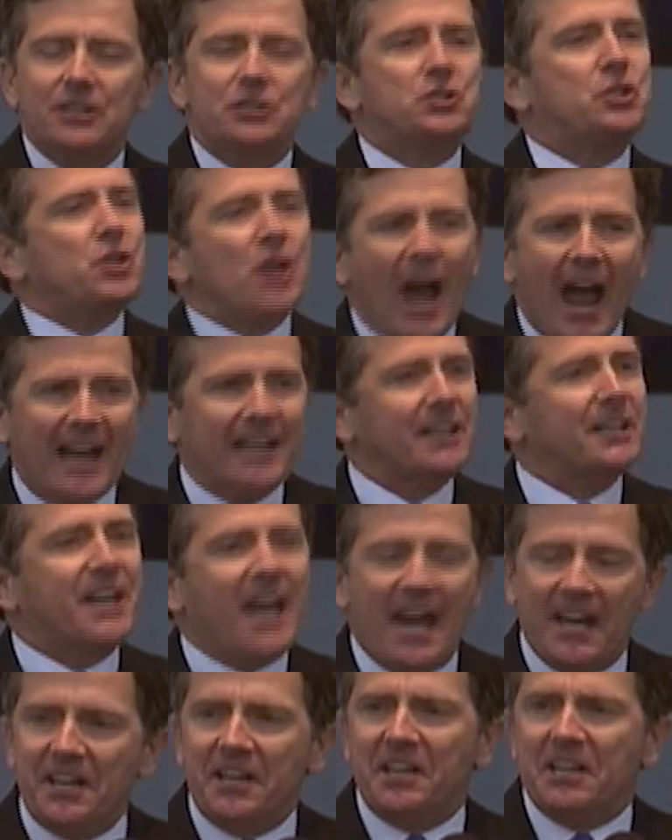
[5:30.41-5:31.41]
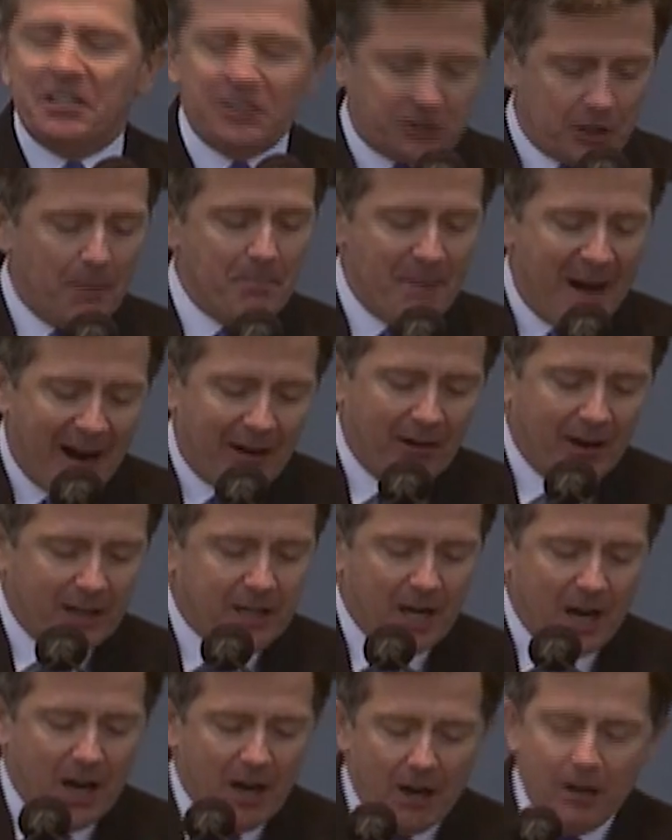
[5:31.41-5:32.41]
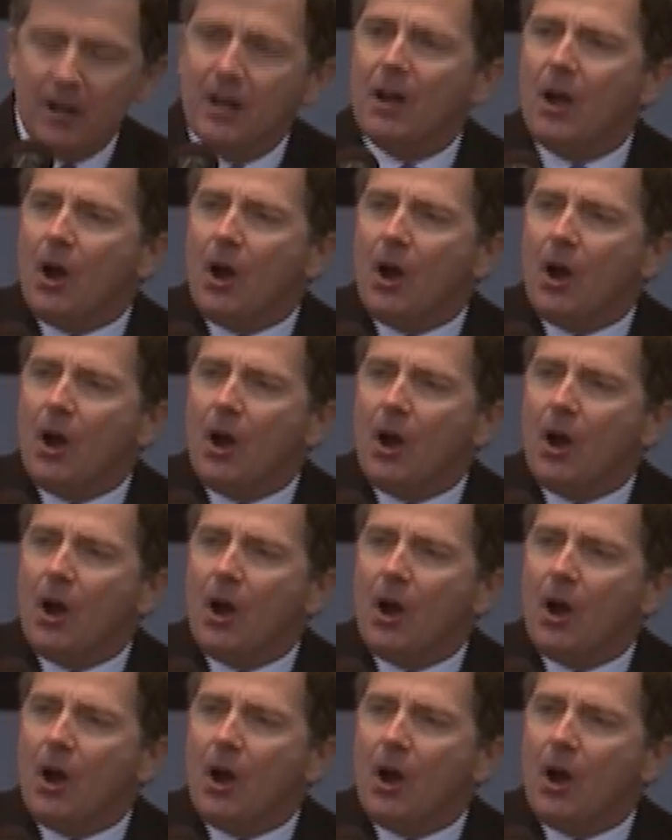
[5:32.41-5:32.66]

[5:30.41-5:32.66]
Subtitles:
Jack Kennedy's America,